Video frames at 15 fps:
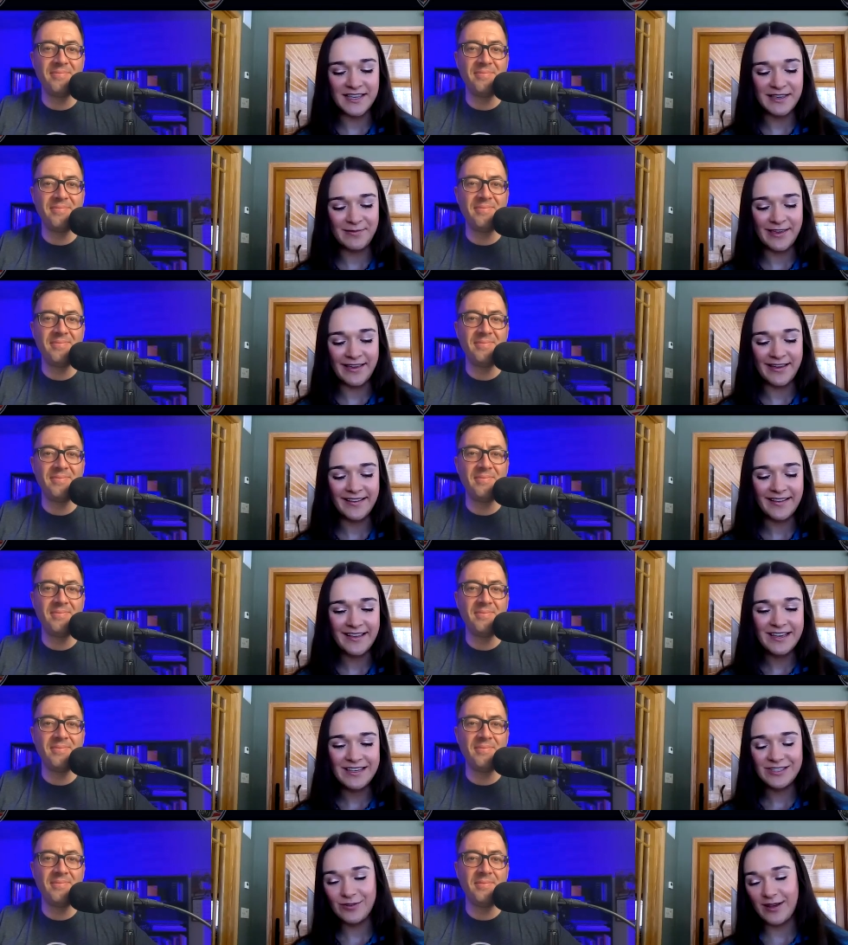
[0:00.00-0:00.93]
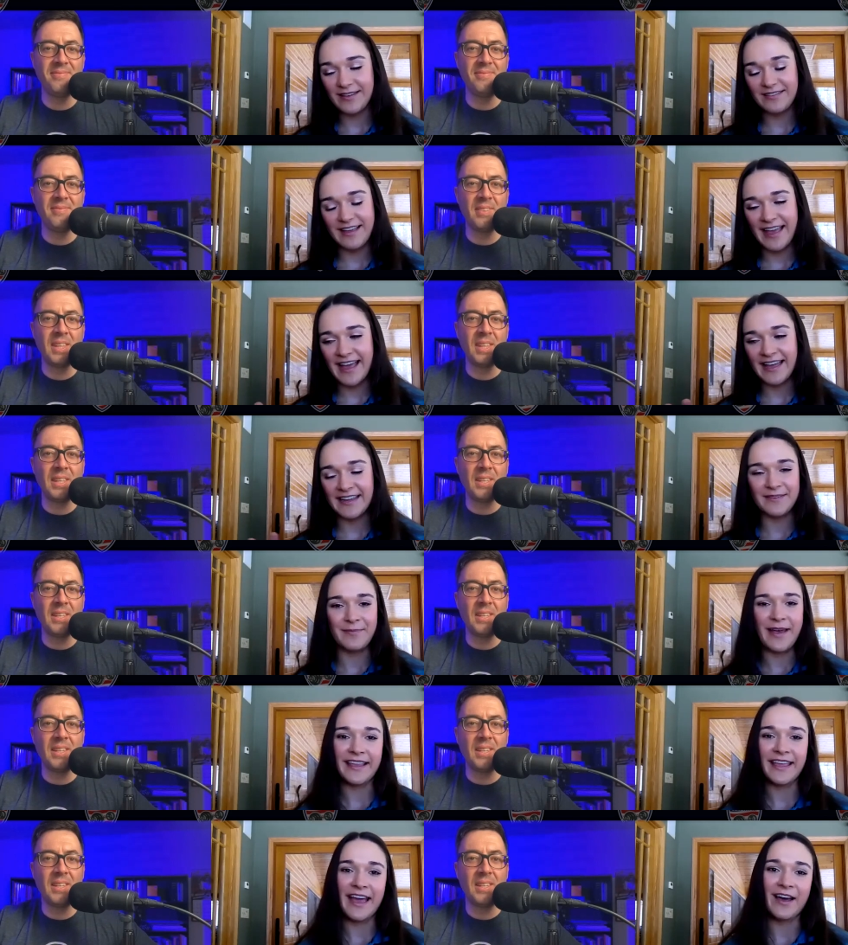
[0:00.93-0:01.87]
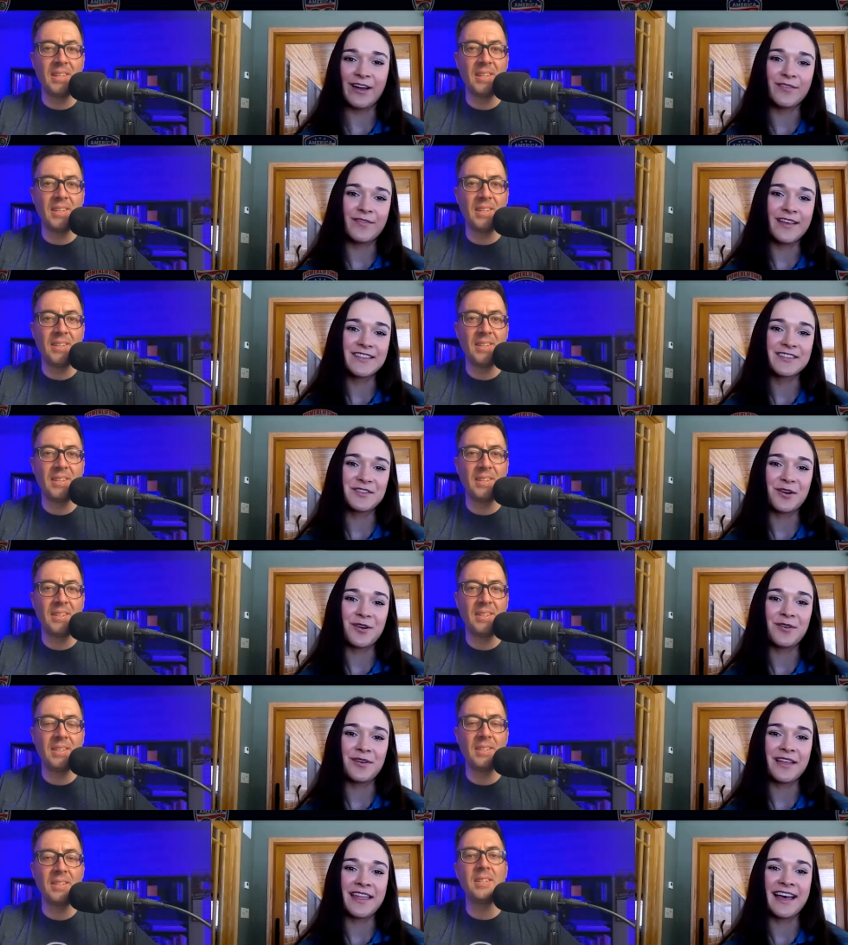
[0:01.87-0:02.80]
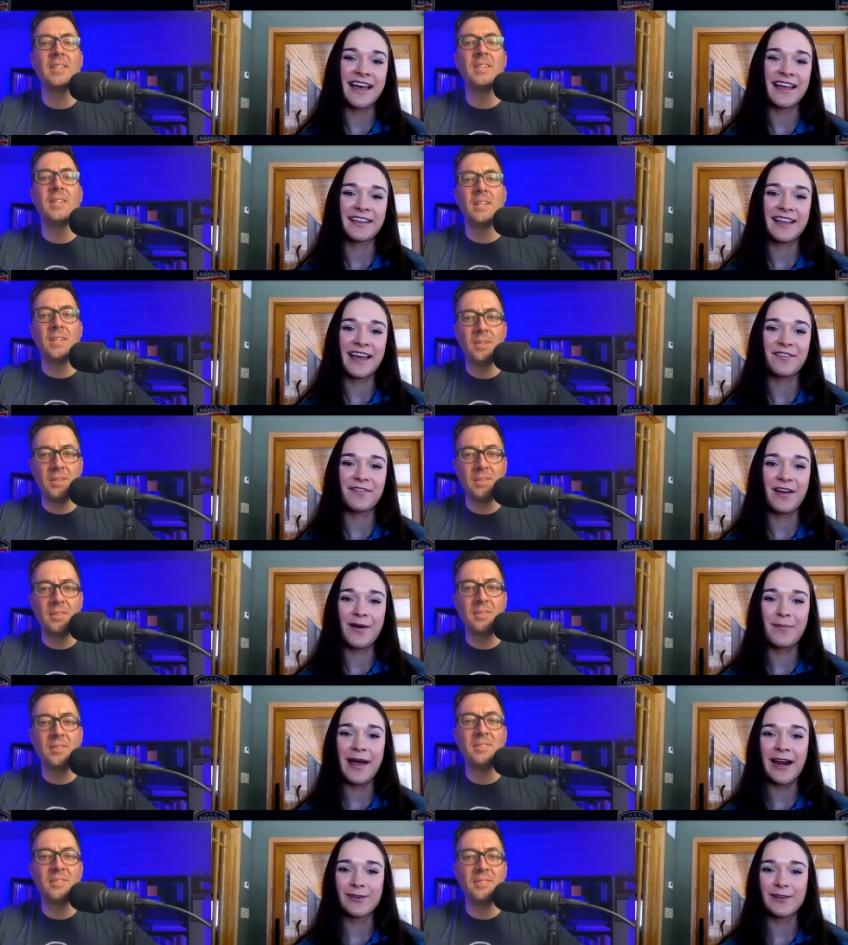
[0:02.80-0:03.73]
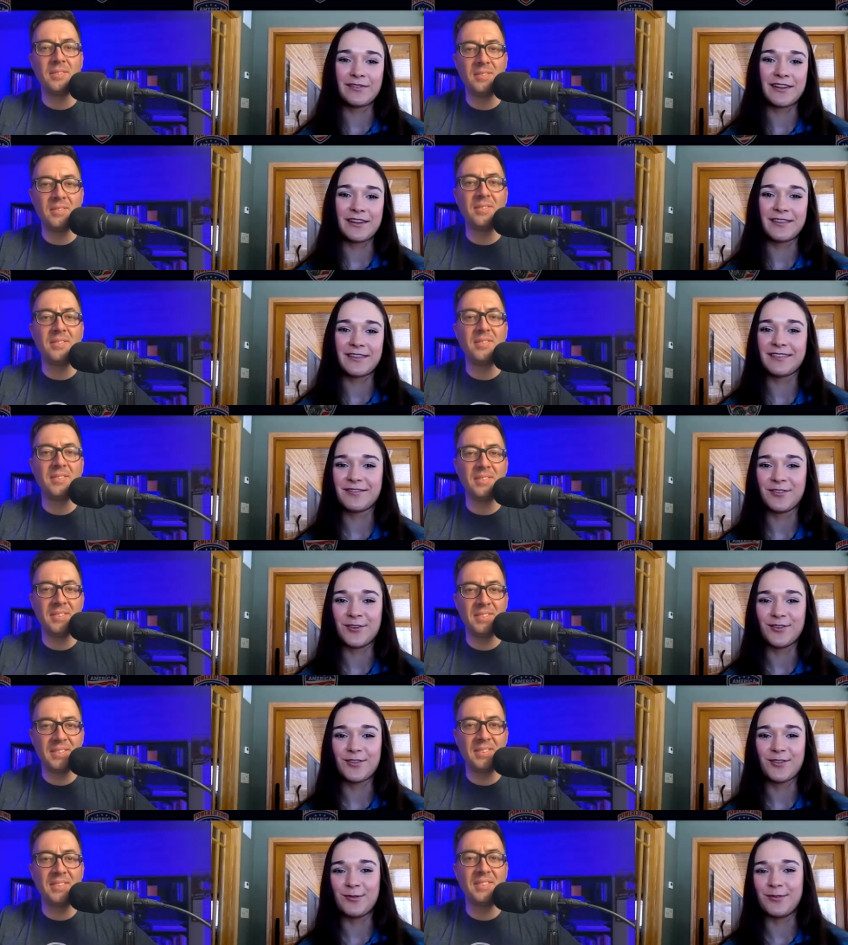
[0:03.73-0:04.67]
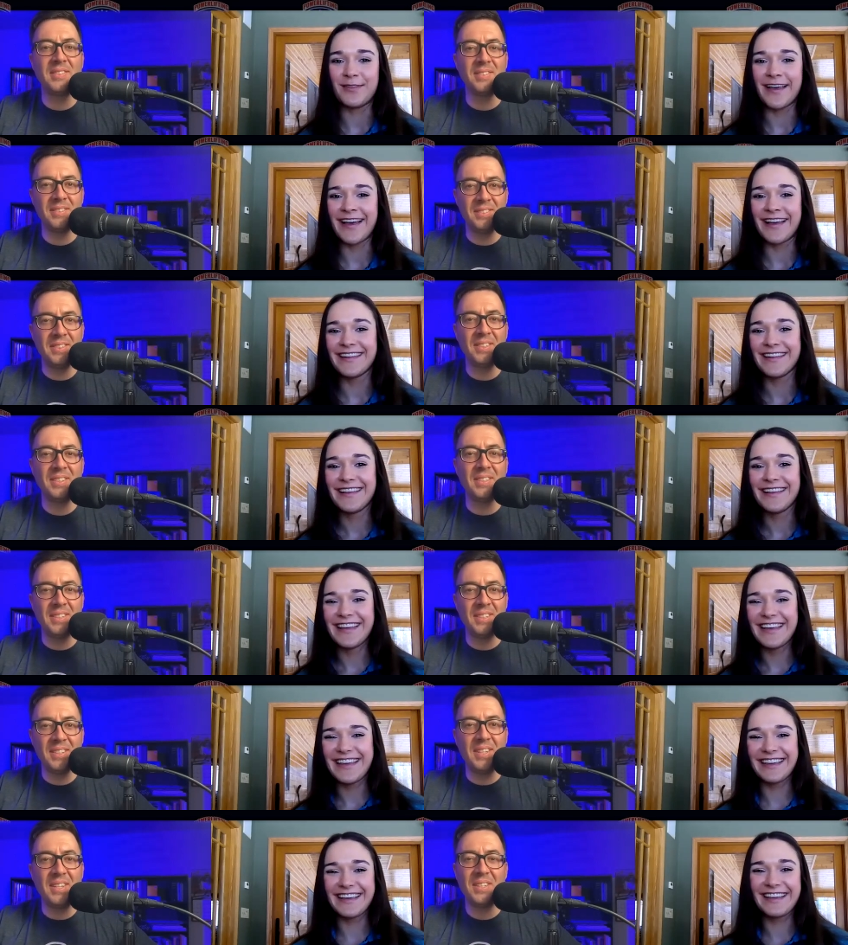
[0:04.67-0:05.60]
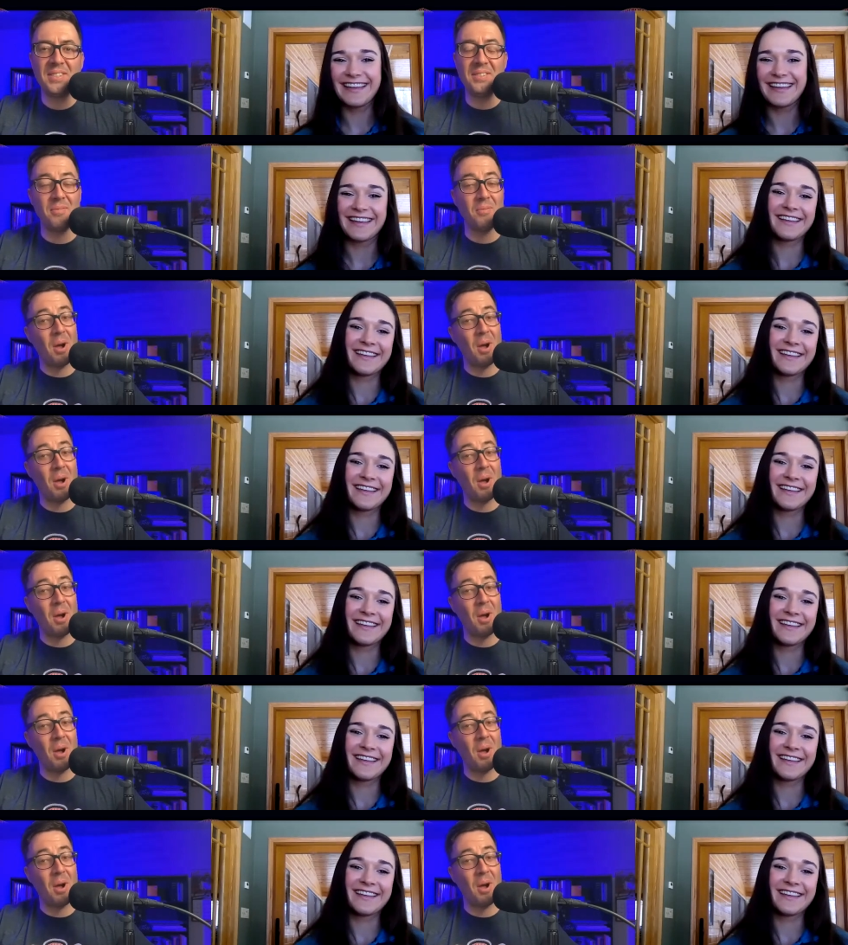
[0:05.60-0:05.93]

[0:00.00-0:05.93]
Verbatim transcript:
Speaker 1: my tibia, so I, I had to back out of it. So I kind of found powerlifting through that.